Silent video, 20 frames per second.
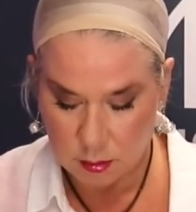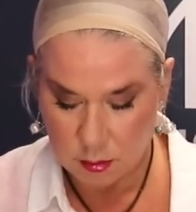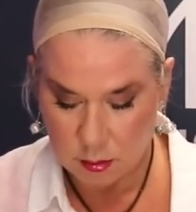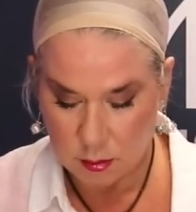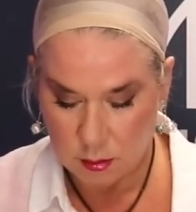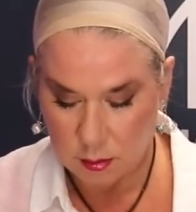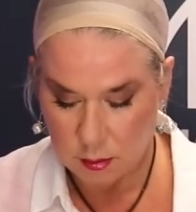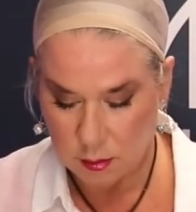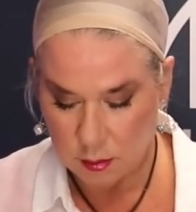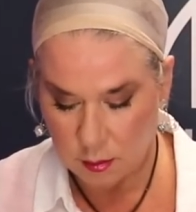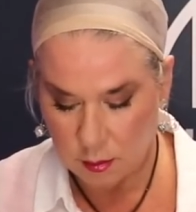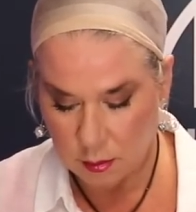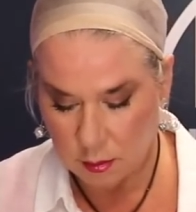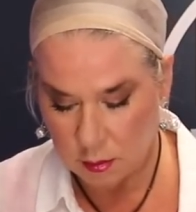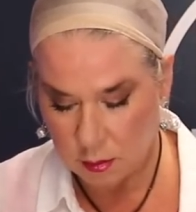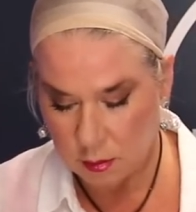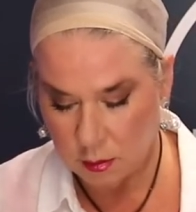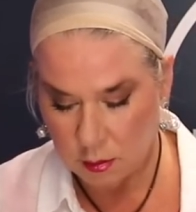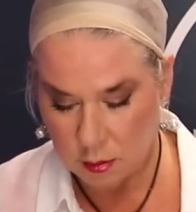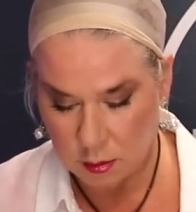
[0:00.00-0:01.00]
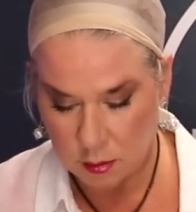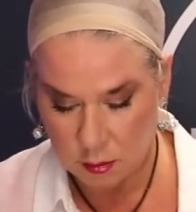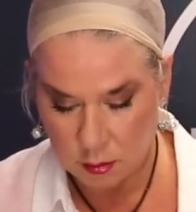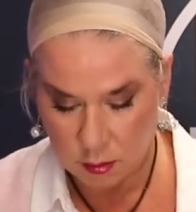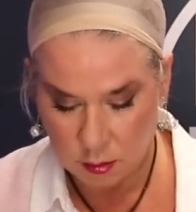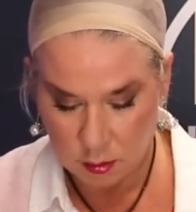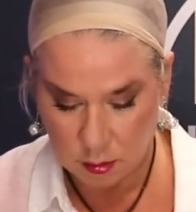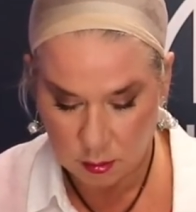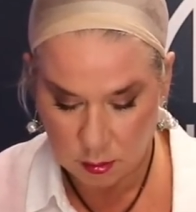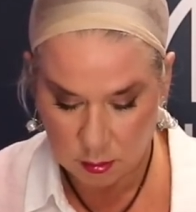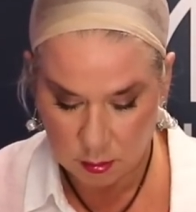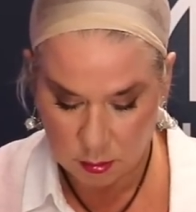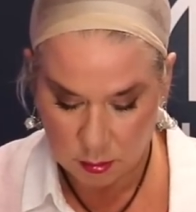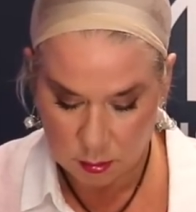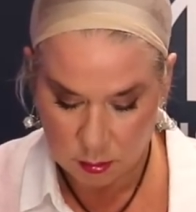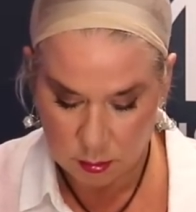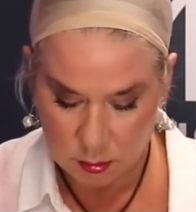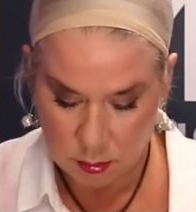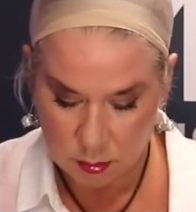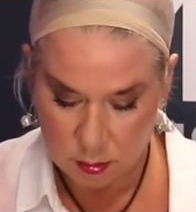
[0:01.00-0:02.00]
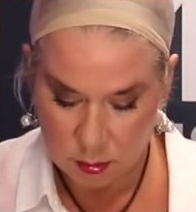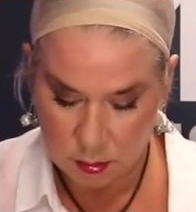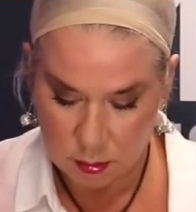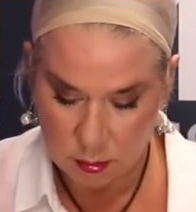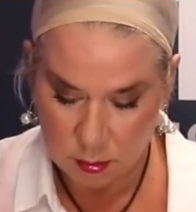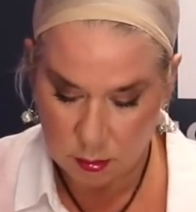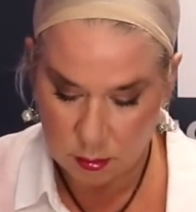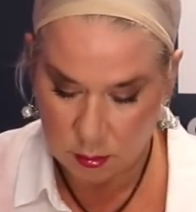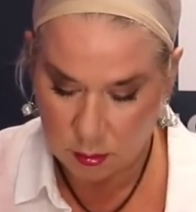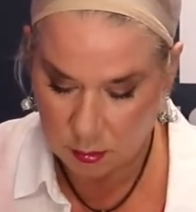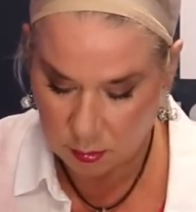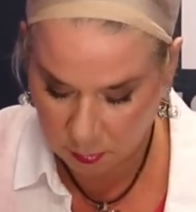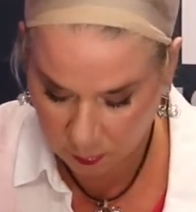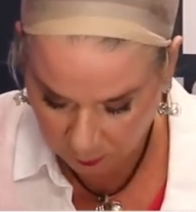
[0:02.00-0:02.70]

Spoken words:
The person shown says nothing.